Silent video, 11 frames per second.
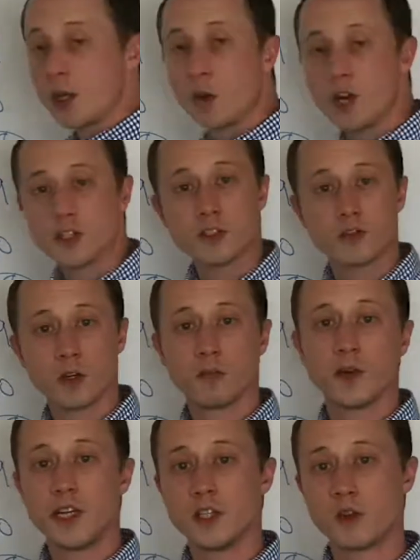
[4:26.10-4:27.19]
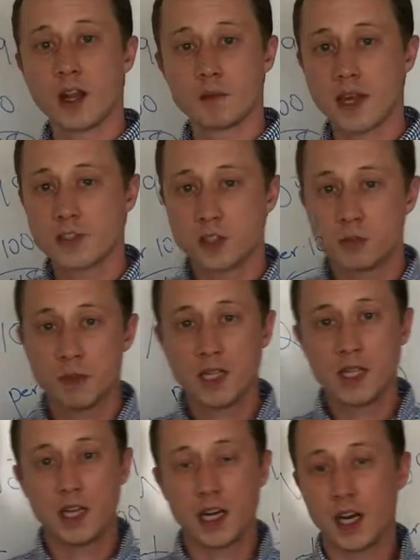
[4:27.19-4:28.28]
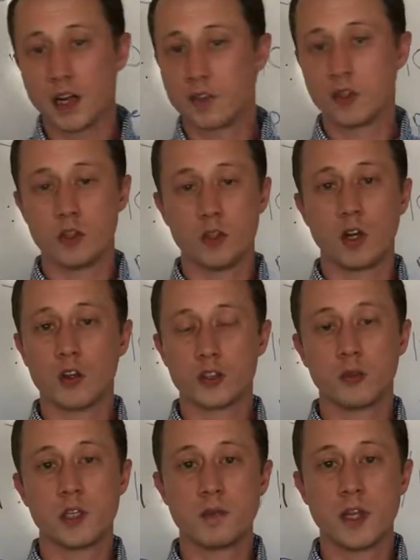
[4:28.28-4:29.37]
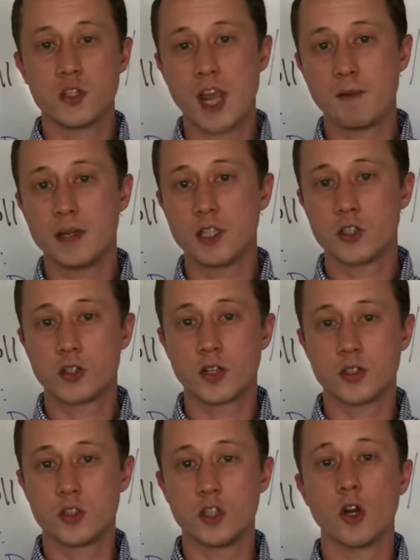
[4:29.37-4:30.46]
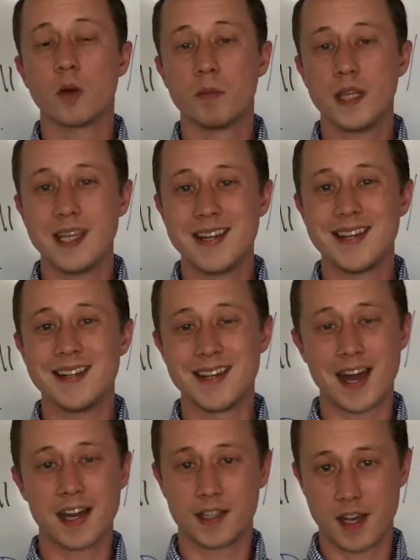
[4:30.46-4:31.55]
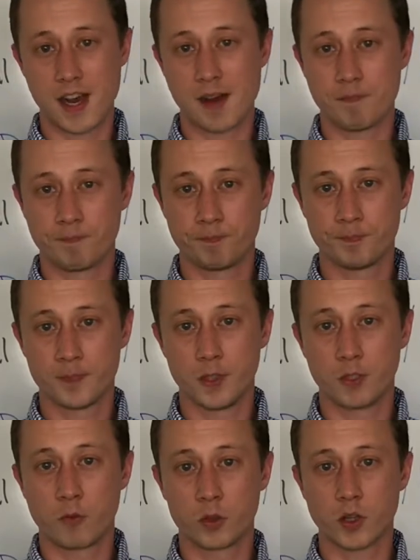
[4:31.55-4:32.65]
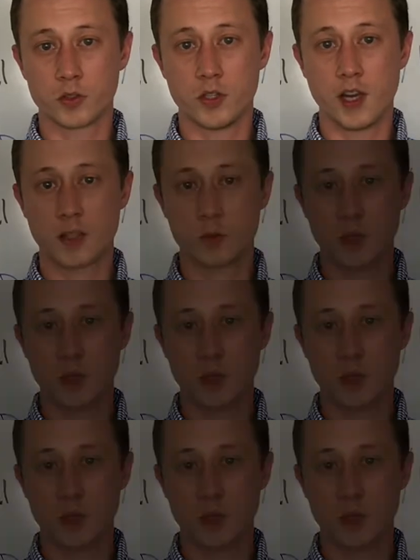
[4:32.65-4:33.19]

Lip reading: any questions, feel free to direct message me. You can also reach me at ChapmanInsuranceGRP.com. Look forward to talking to you next